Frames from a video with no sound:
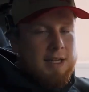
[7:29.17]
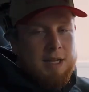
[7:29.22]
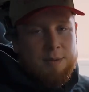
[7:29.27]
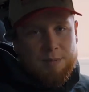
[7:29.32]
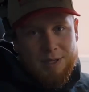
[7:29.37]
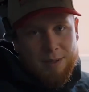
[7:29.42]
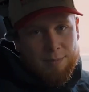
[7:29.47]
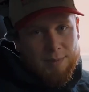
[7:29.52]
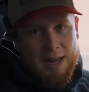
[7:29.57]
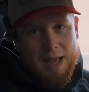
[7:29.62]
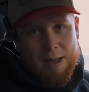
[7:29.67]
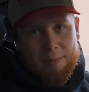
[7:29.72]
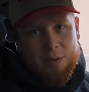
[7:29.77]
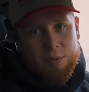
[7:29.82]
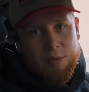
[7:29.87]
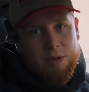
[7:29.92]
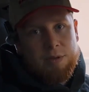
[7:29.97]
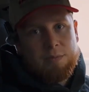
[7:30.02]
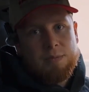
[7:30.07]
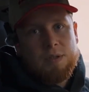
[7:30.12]
coming at me
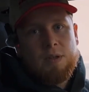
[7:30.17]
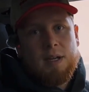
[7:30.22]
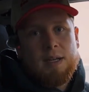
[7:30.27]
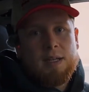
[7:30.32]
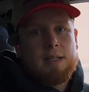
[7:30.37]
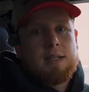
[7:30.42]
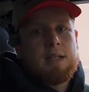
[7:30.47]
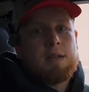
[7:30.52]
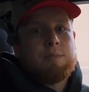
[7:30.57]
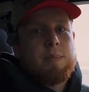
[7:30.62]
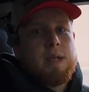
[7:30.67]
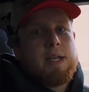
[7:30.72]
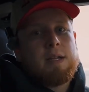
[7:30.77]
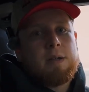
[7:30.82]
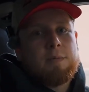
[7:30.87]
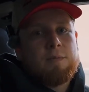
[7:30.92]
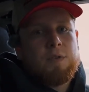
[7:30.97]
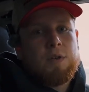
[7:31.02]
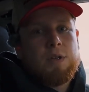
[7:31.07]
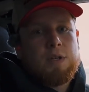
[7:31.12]
with them so I can keep making
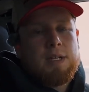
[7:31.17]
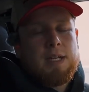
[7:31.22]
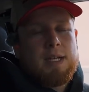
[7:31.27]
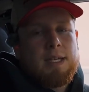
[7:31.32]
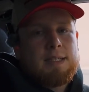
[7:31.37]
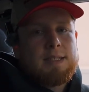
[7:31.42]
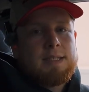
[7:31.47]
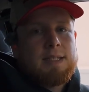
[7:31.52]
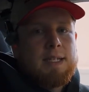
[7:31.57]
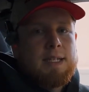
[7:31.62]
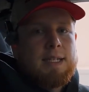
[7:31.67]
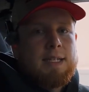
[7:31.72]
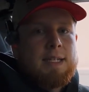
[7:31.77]
them for you guys.